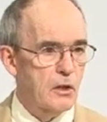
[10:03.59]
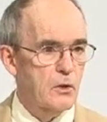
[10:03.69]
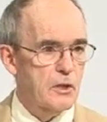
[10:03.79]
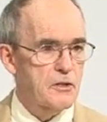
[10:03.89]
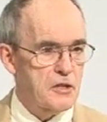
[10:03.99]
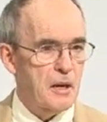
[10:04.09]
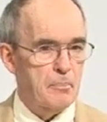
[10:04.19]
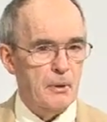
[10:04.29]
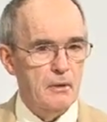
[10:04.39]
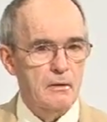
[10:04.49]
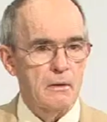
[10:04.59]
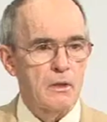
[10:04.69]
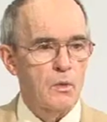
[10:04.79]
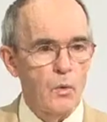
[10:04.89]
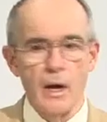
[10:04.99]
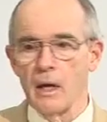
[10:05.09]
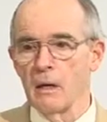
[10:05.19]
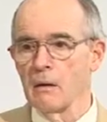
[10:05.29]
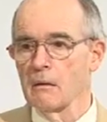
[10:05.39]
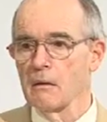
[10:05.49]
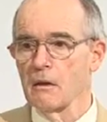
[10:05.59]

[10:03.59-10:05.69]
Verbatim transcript: the Lord's Supper the way